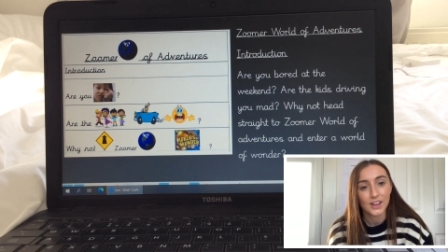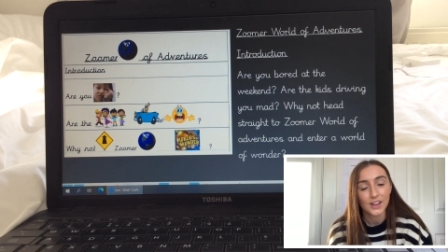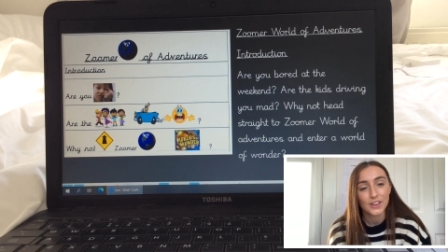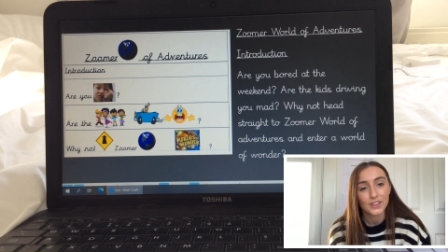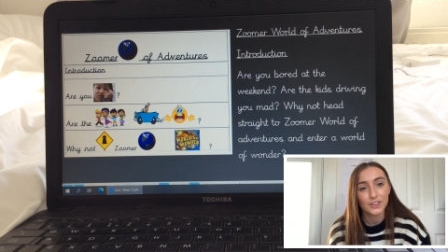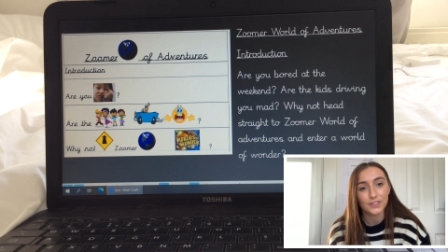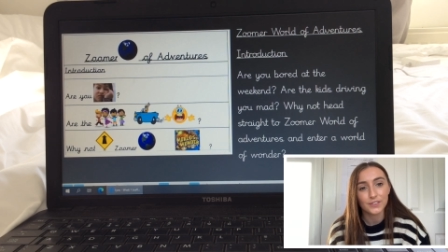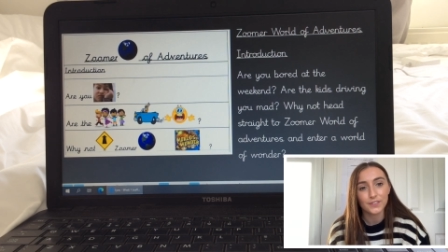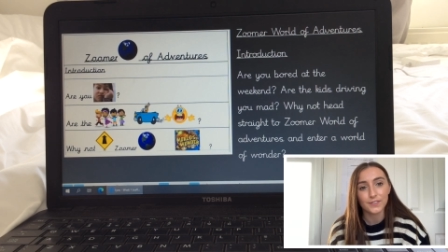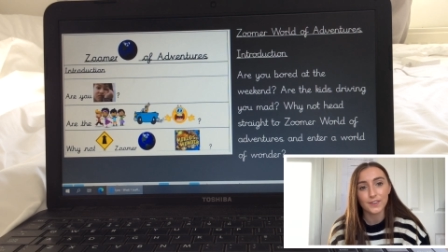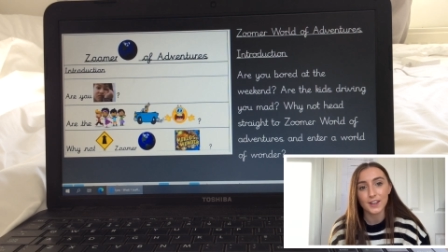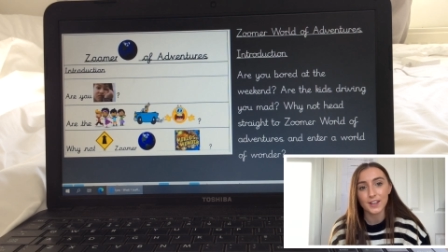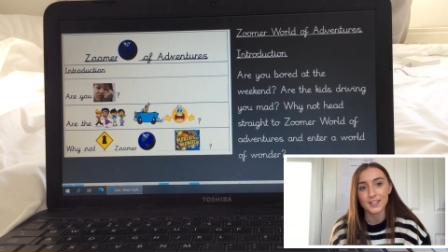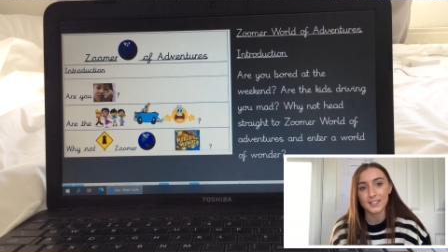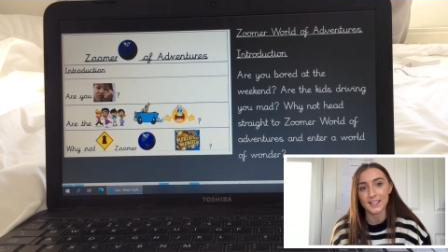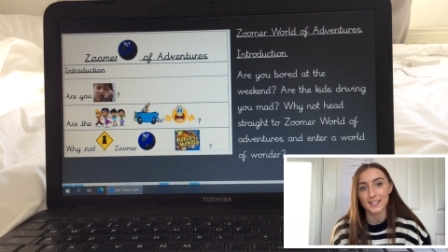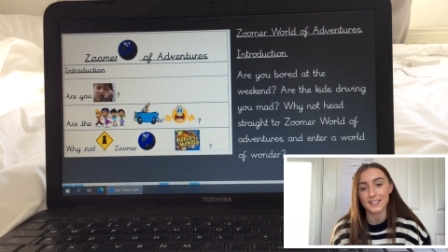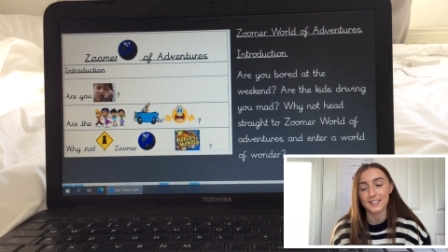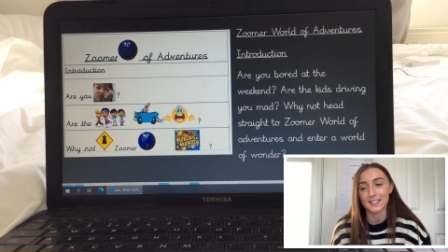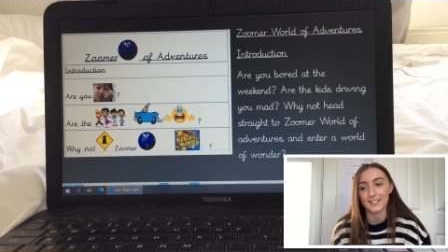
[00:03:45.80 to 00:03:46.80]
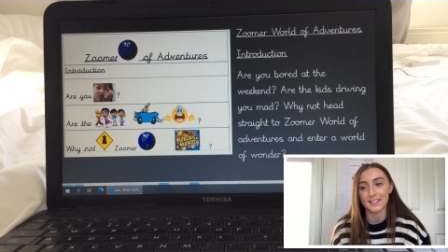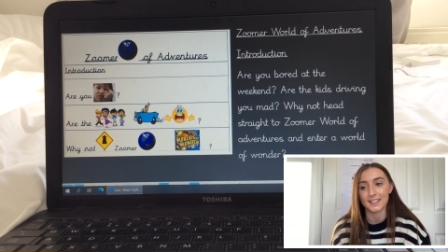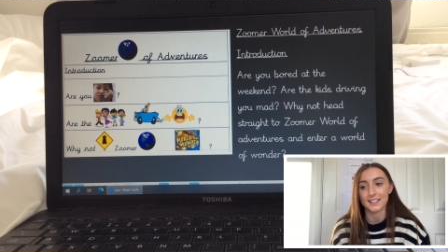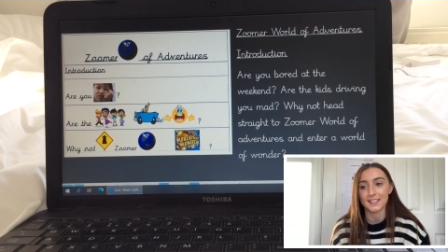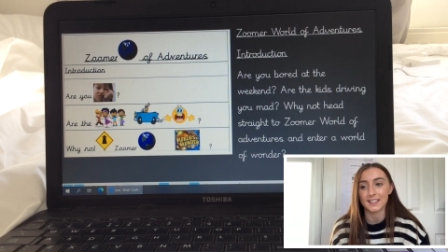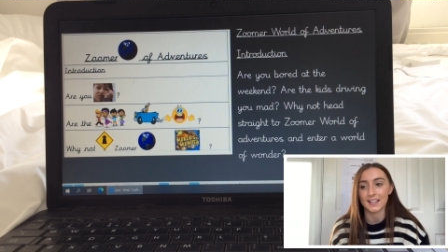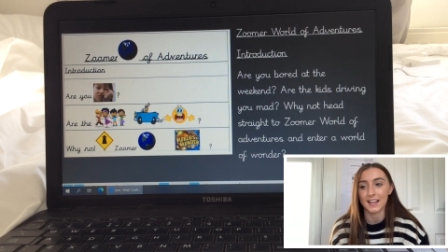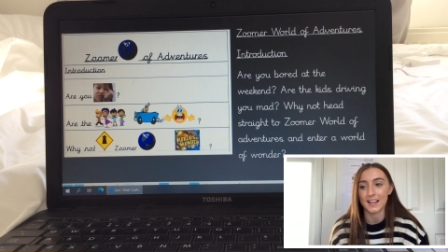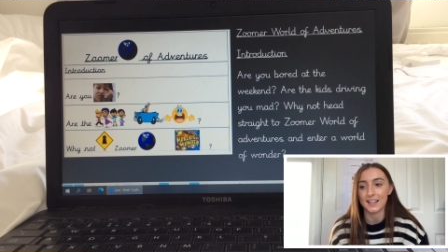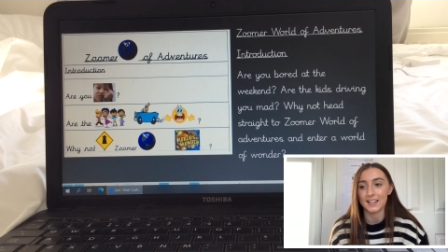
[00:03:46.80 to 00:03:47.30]
The first sentence
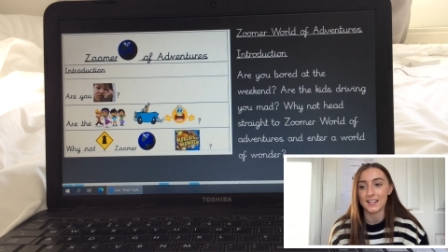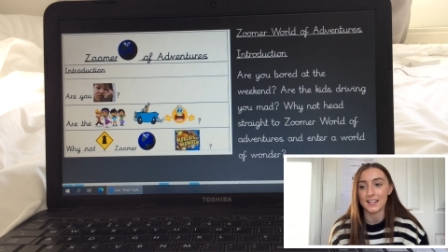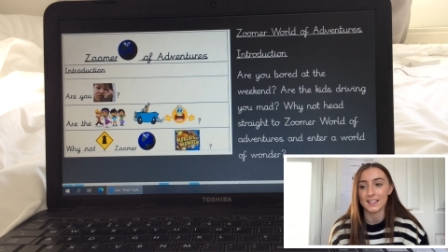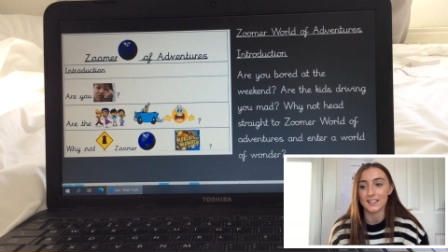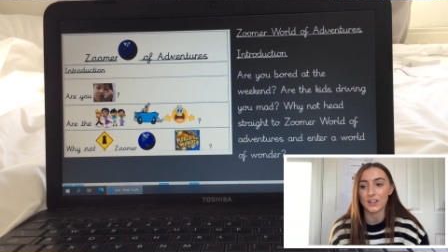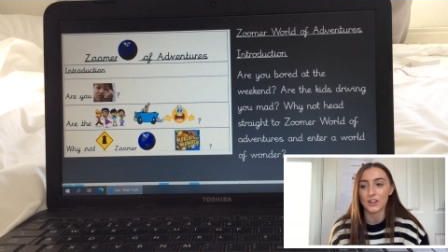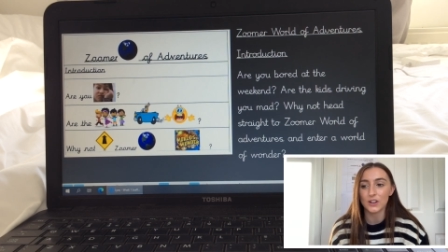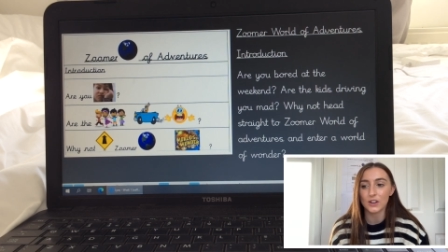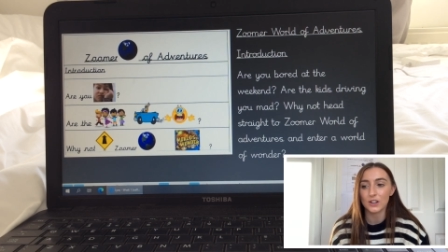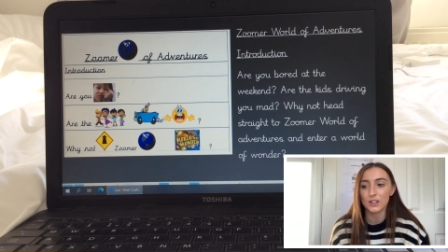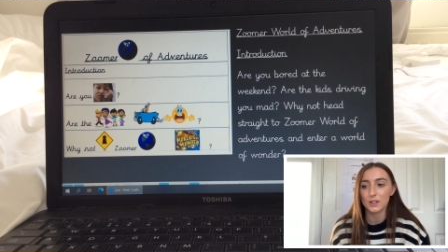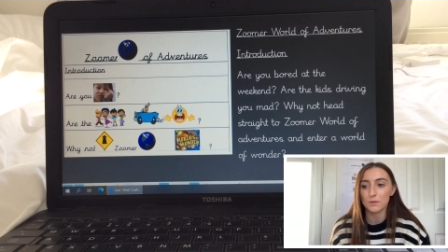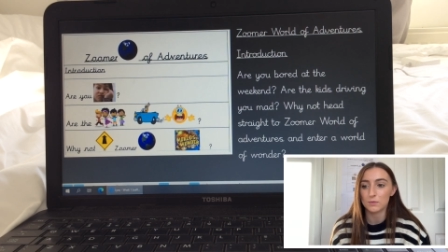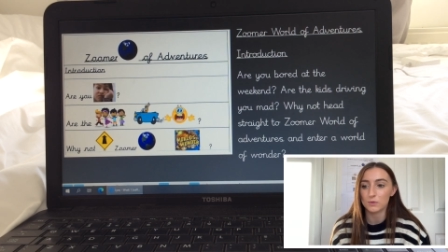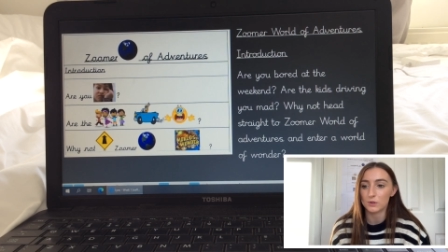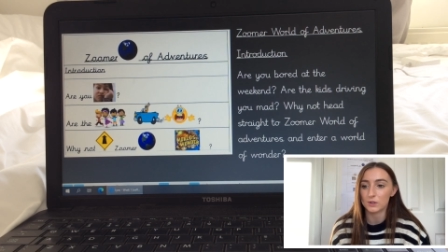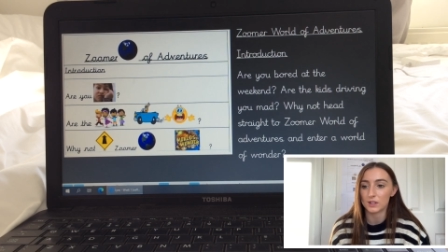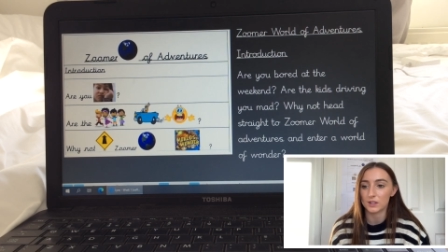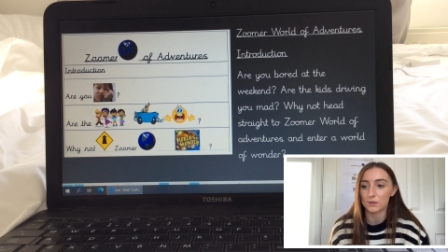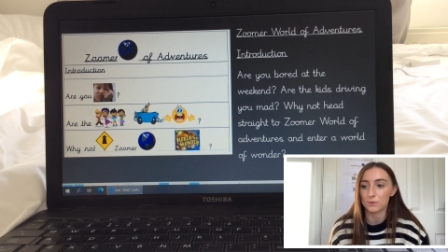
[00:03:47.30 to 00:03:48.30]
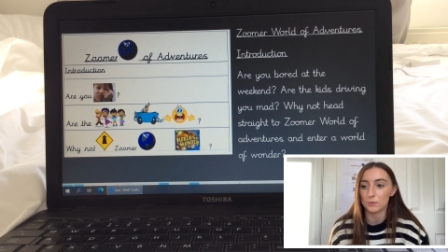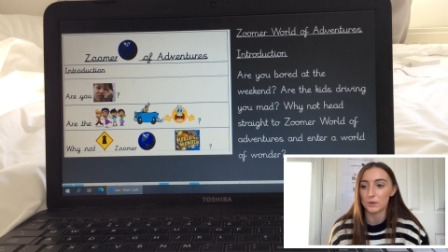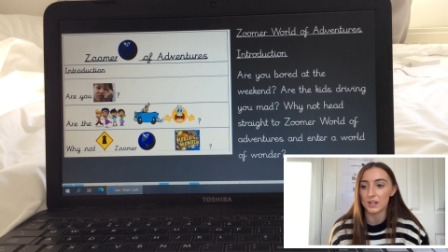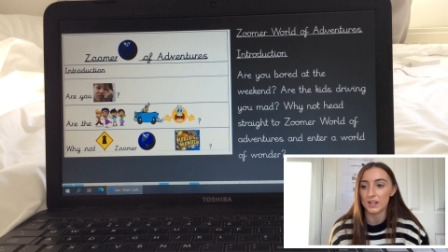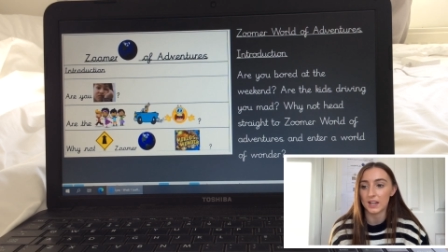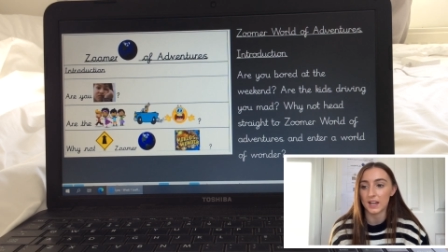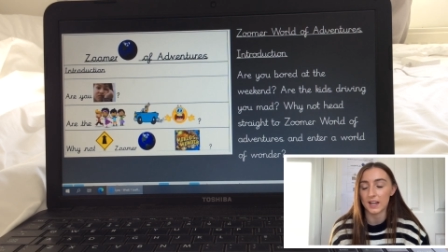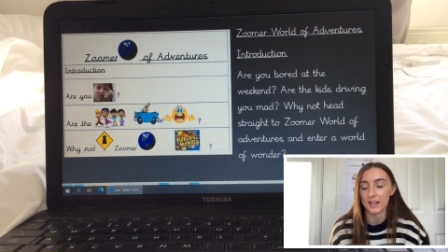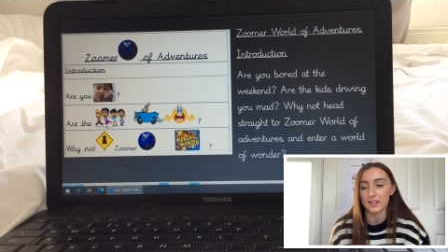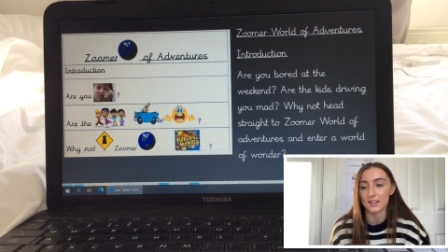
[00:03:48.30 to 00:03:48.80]
then is, are you bored at the
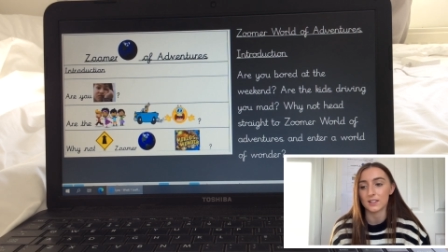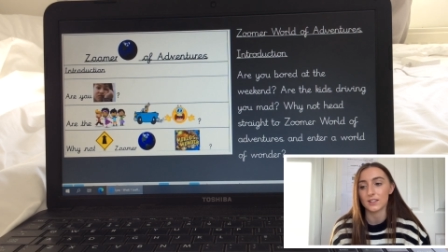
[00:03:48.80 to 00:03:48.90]
weekend?